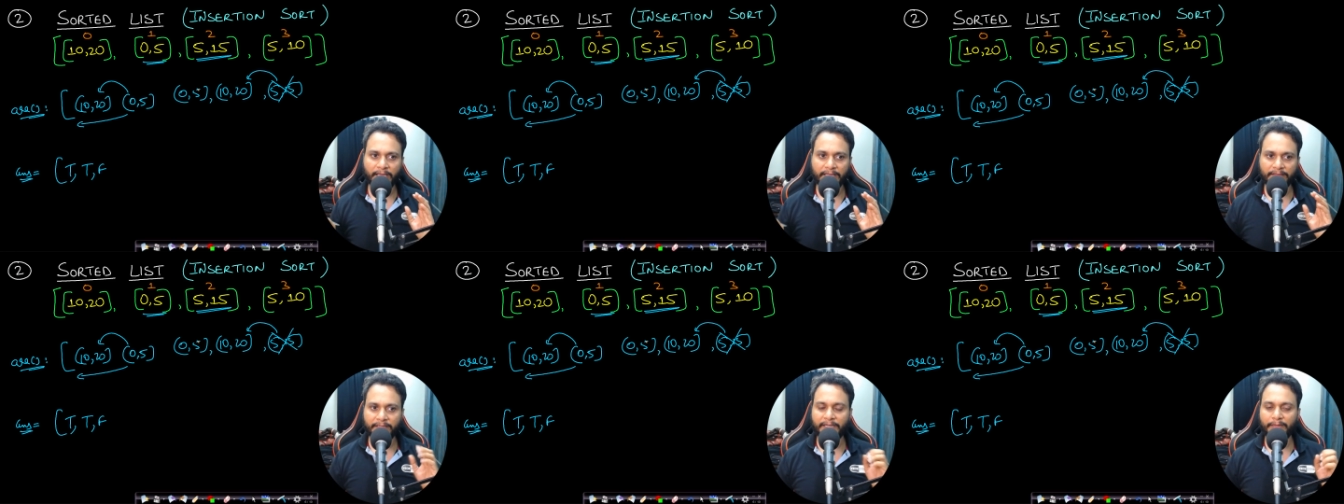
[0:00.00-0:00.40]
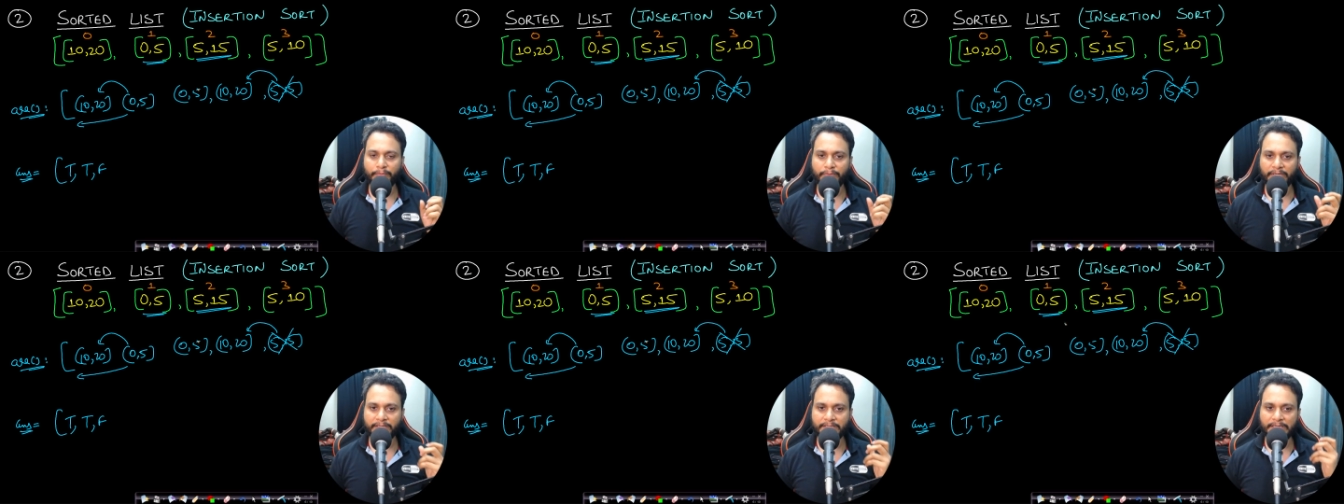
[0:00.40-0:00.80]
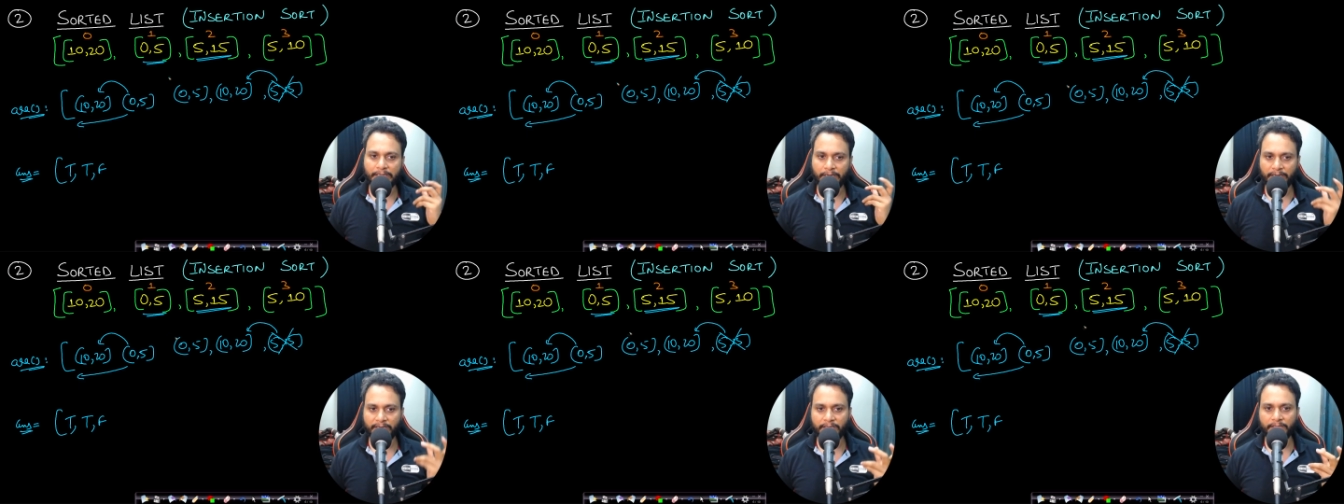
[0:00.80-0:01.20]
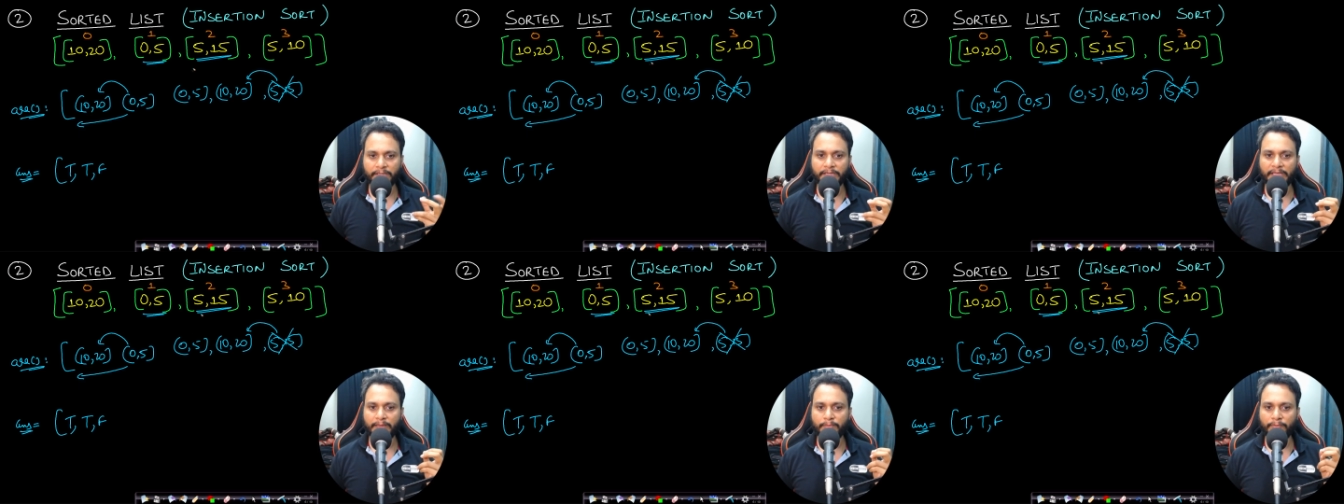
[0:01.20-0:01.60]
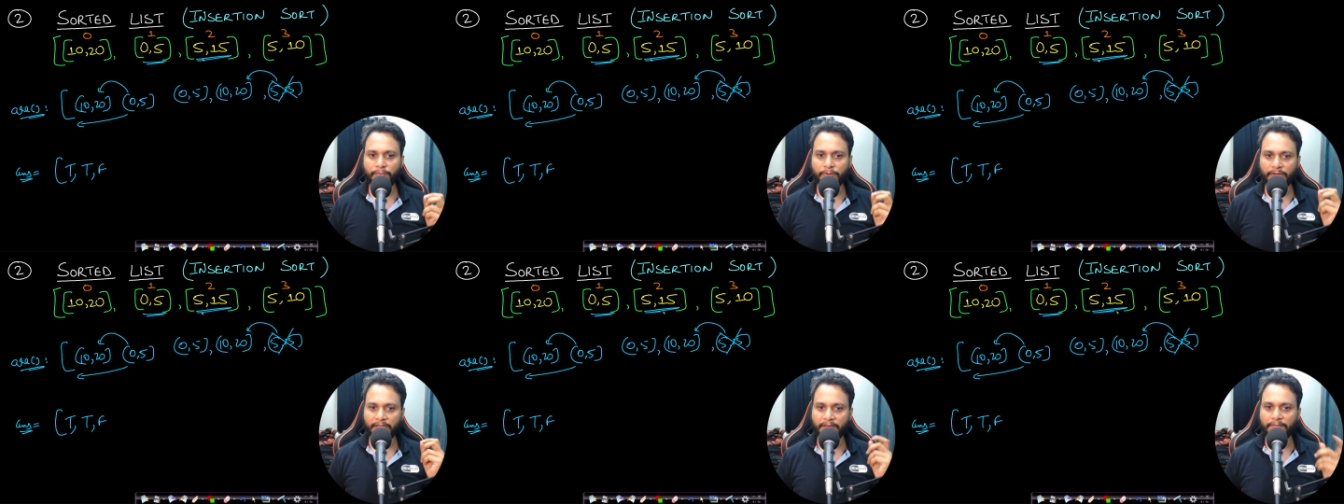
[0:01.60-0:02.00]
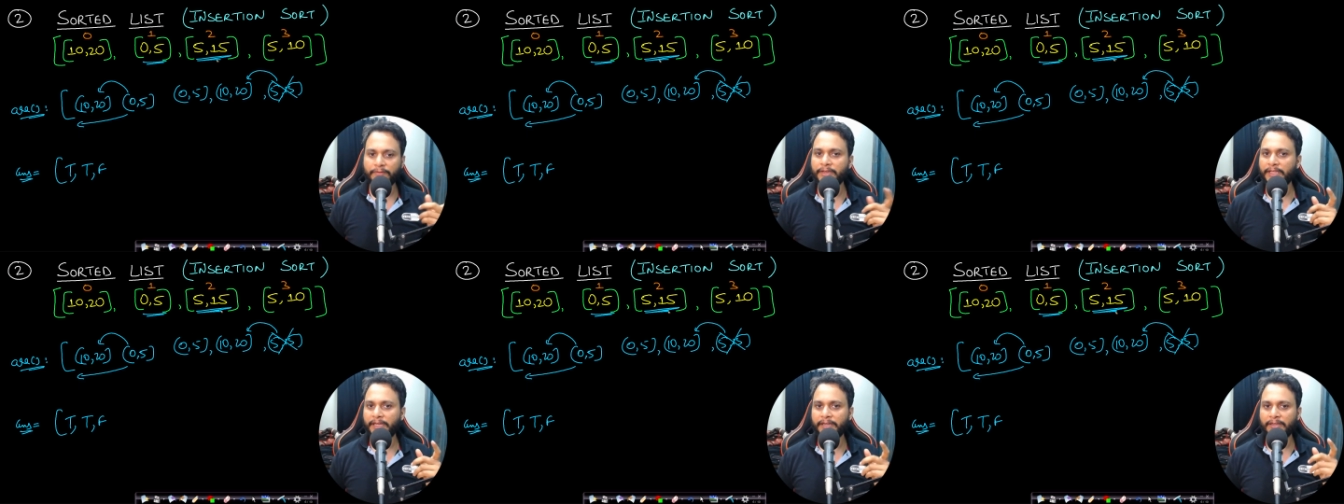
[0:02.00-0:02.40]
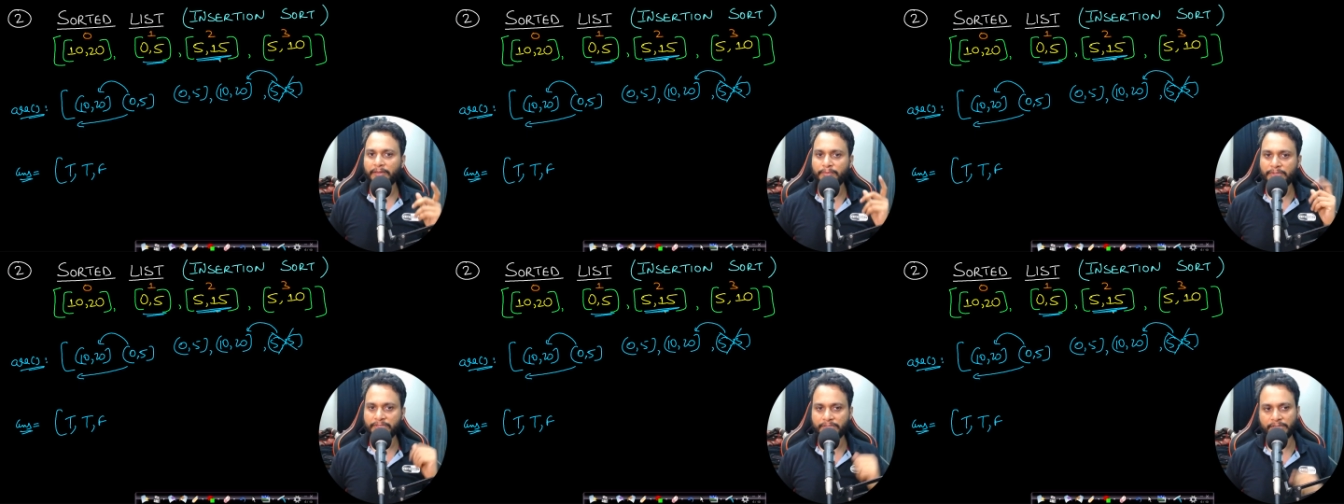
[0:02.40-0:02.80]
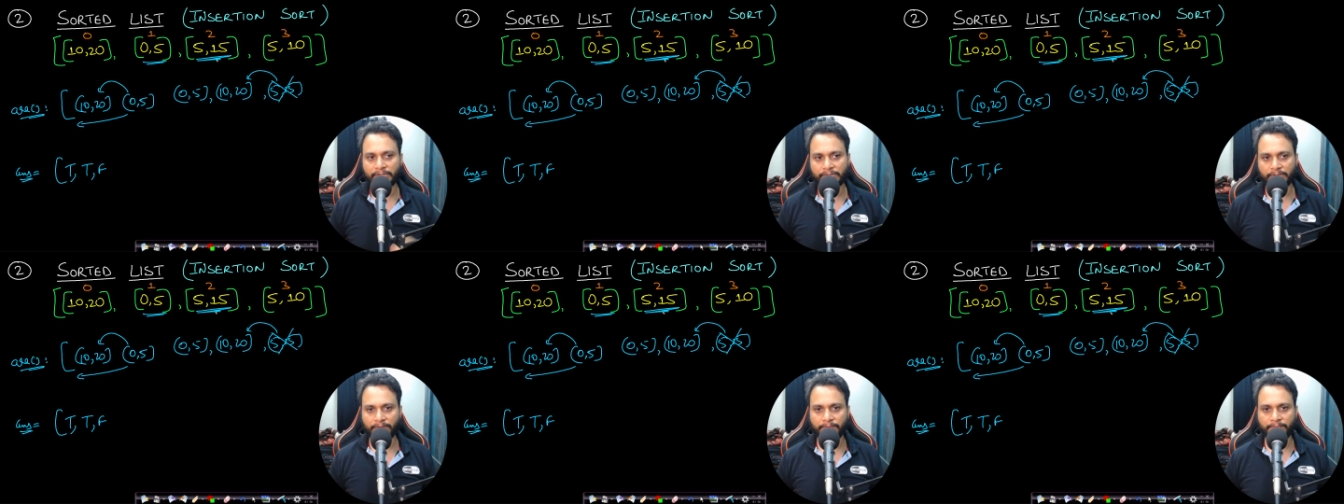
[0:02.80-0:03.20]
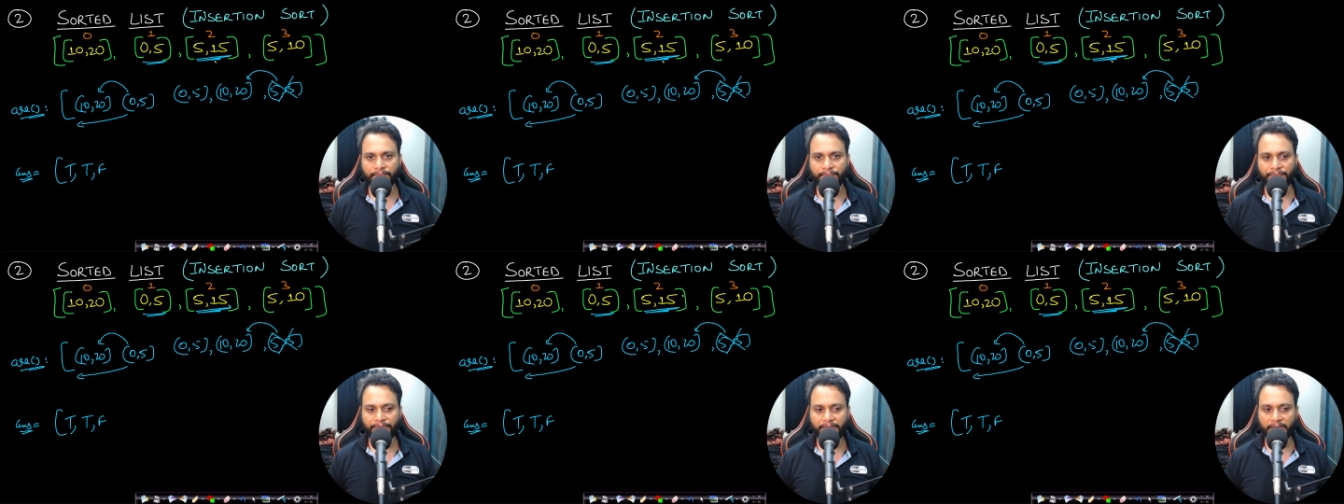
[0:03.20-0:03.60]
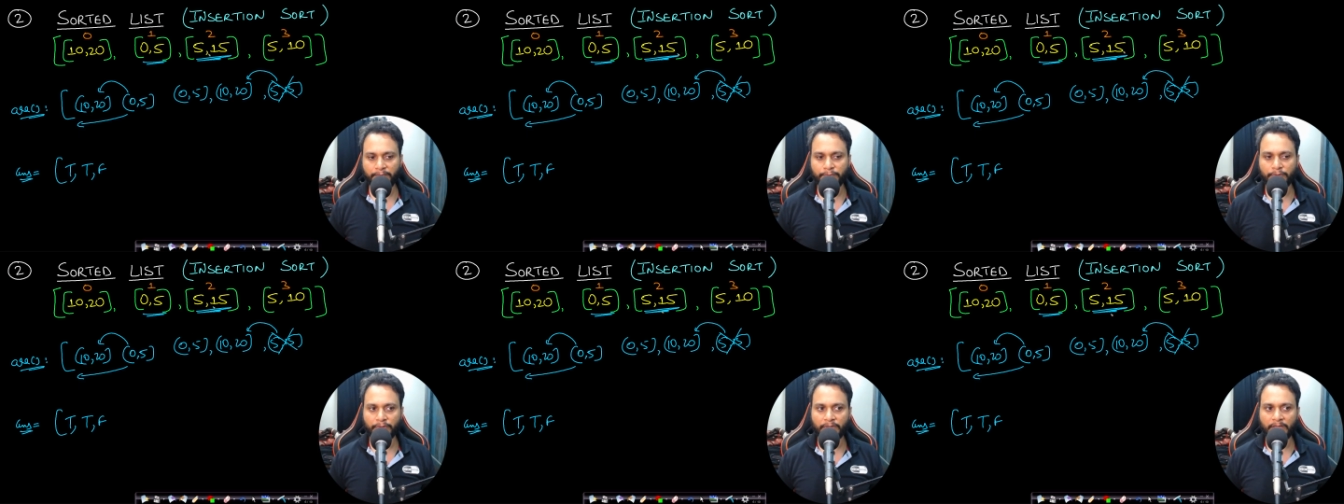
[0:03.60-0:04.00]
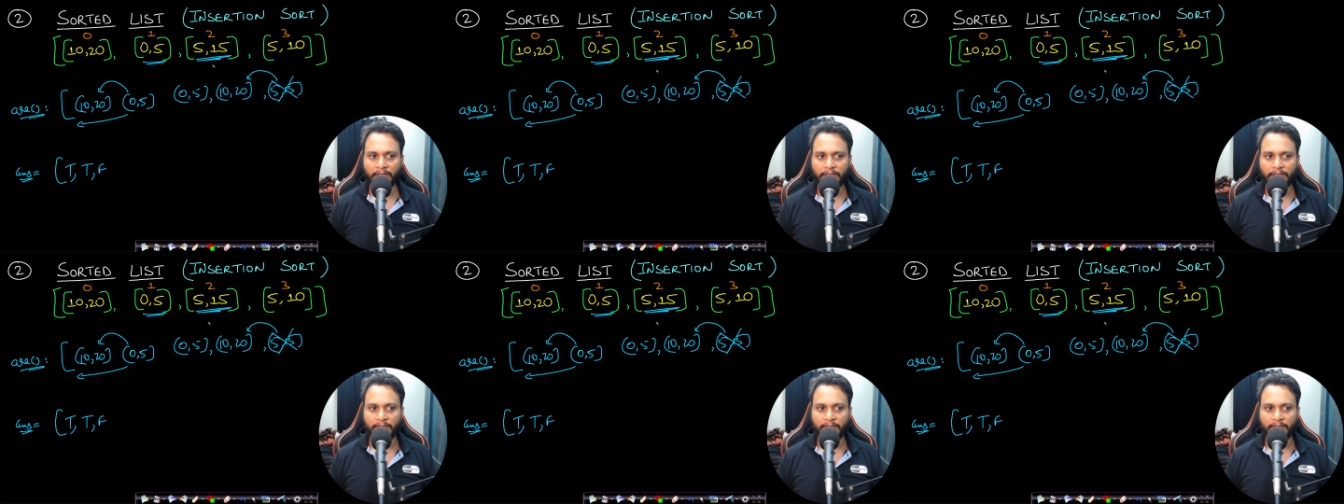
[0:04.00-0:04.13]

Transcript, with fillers: and that makes it linear time for every item insertion therefore